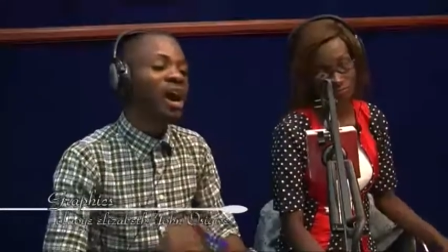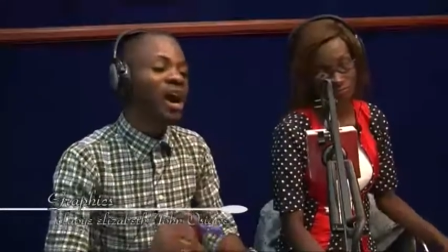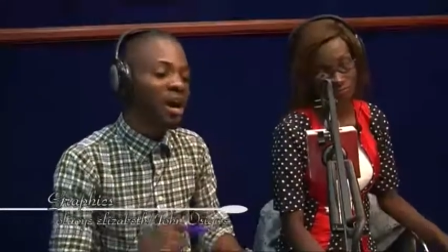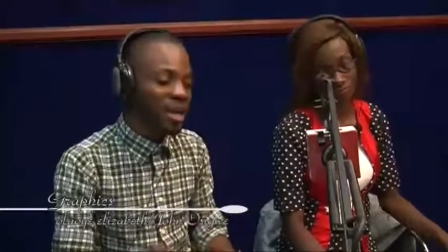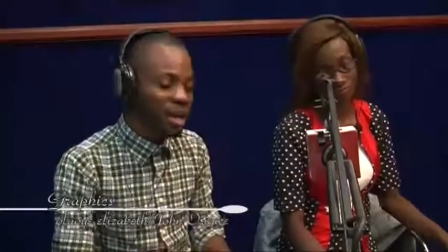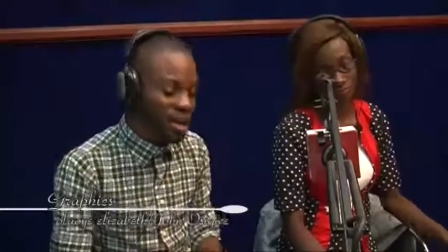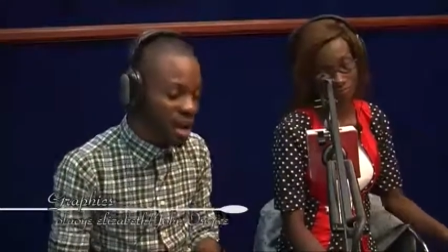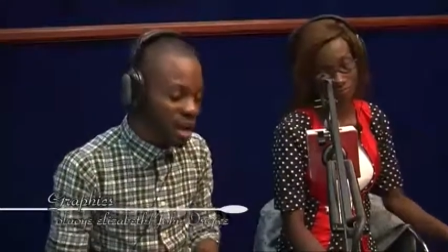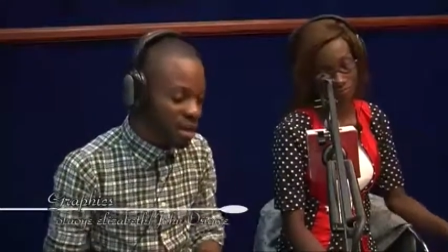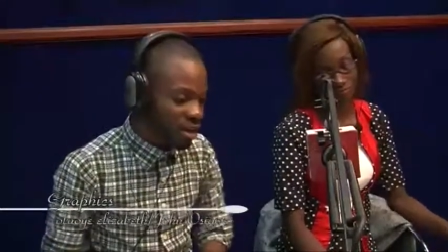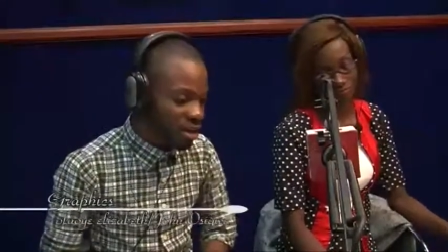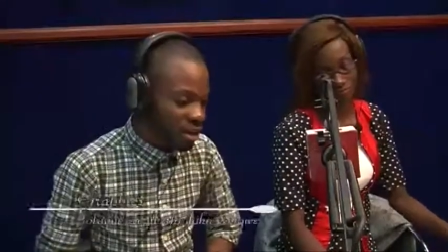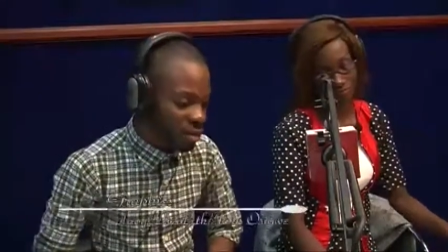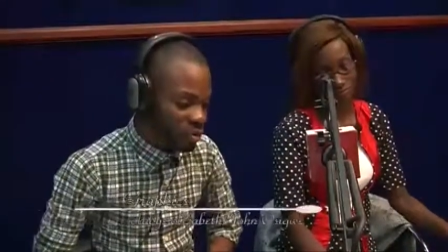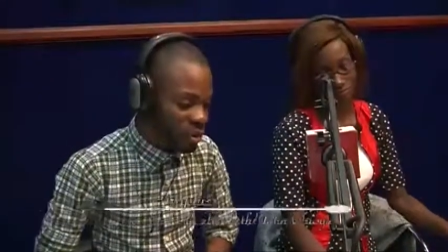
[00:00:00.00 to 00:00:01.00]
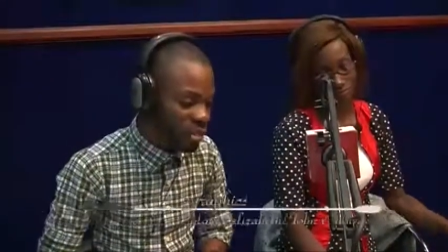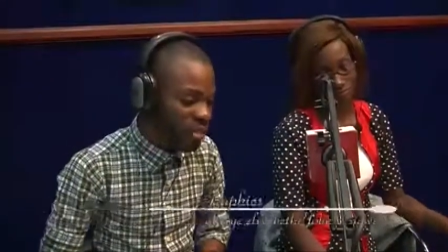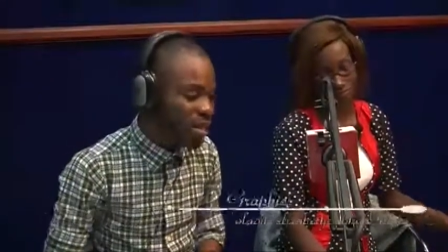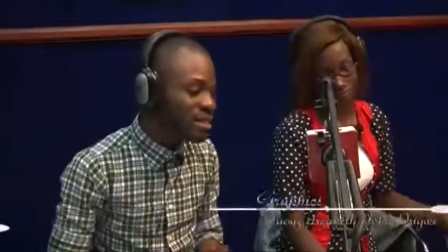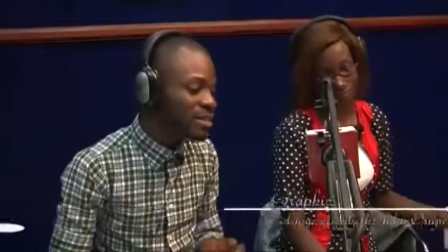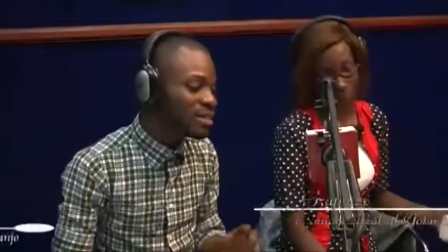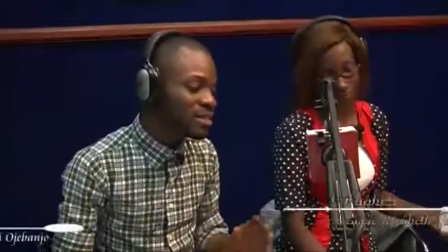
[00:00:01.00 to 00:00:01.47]
on and on and on with
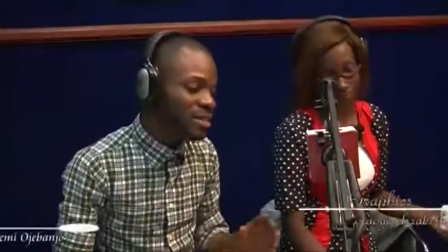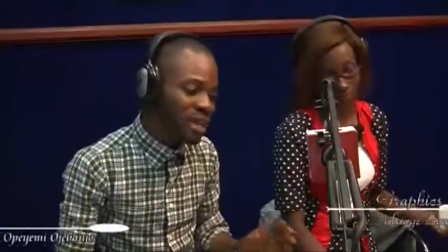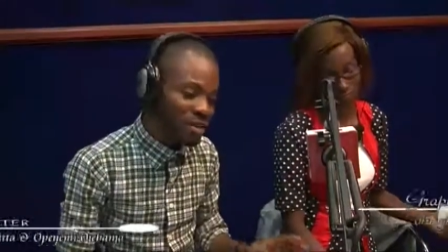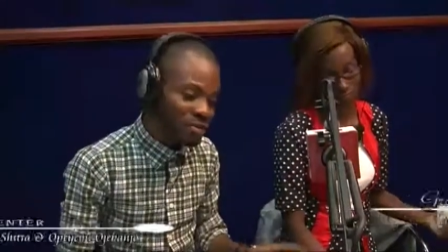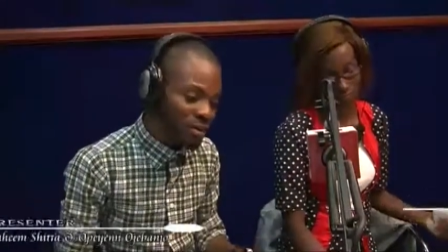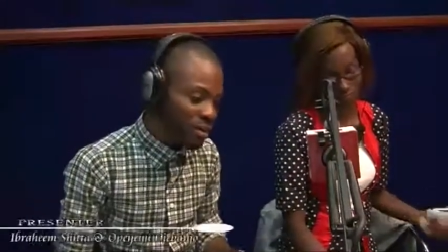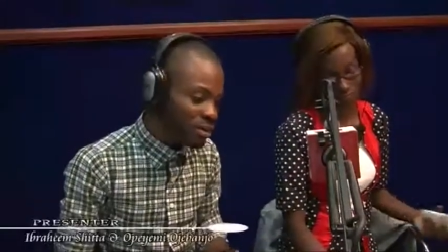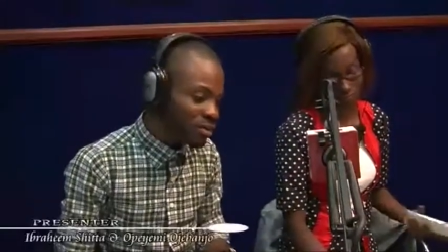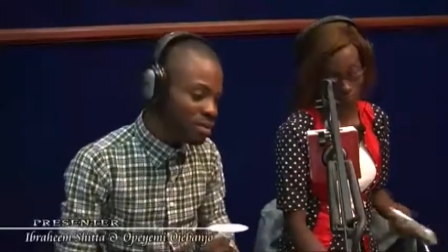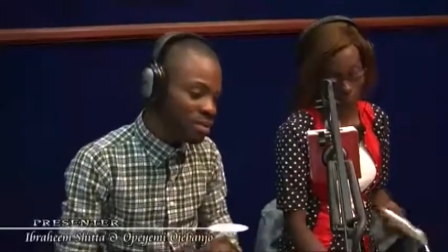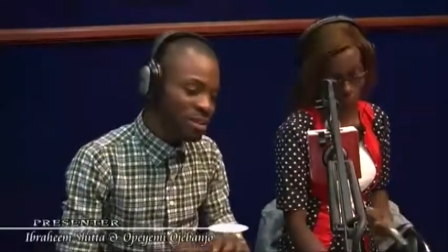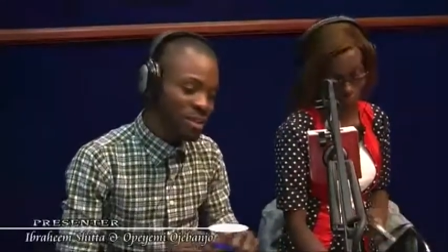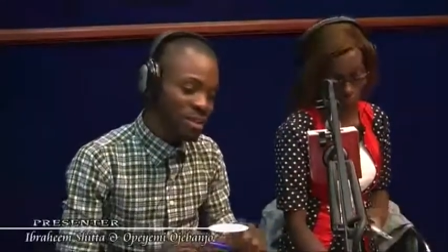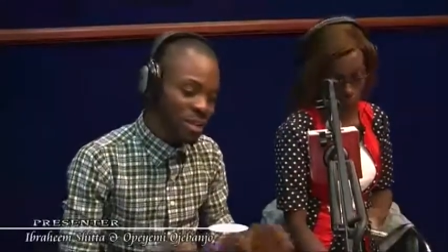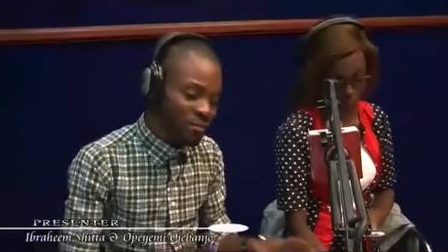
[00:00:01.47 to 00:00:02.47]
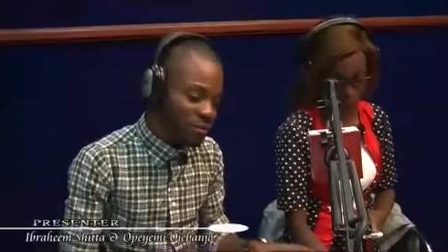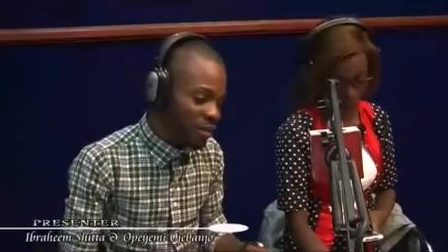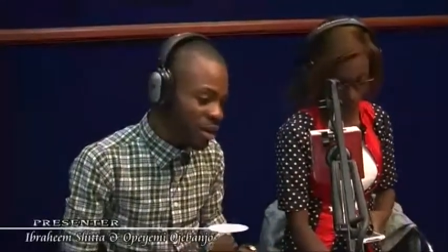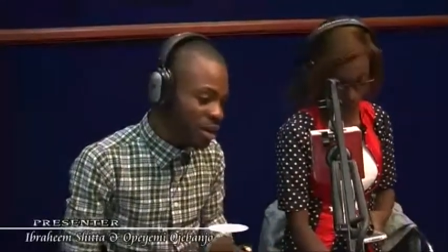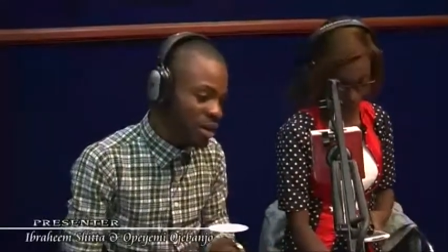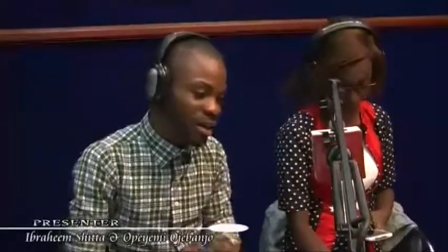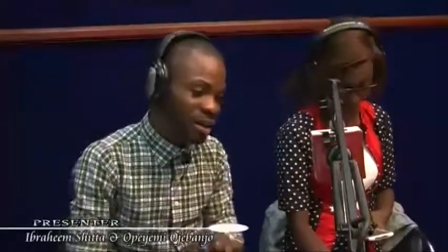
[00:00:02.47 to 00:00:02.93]
several
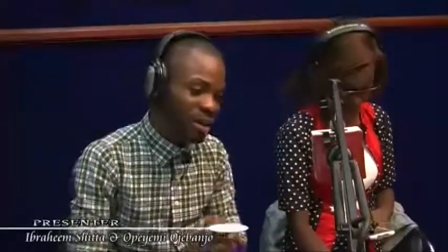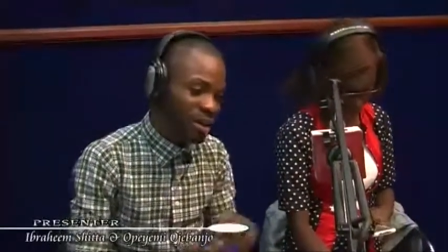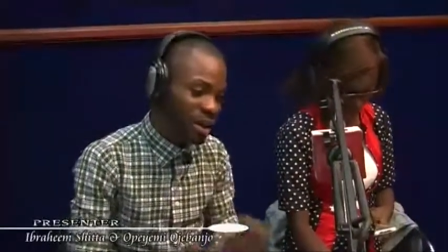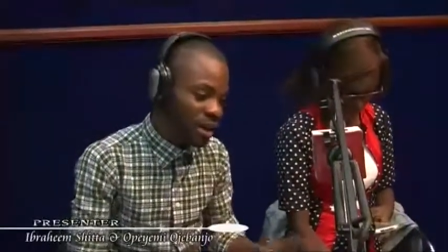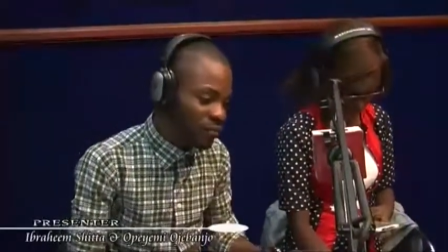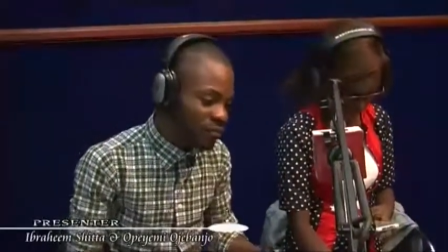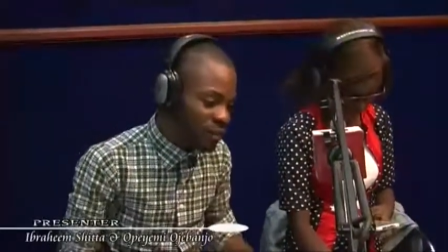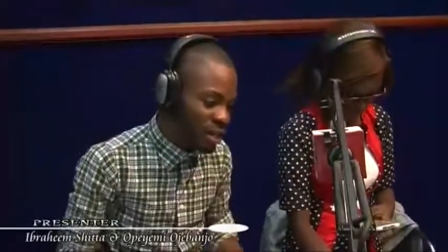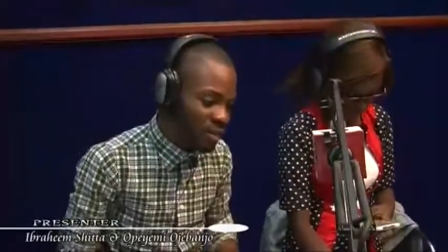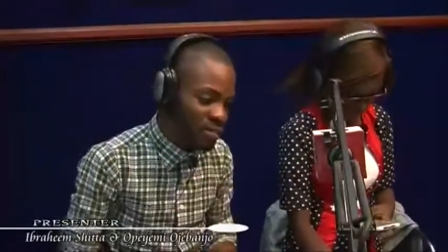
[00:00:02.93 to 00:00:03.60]
different lovely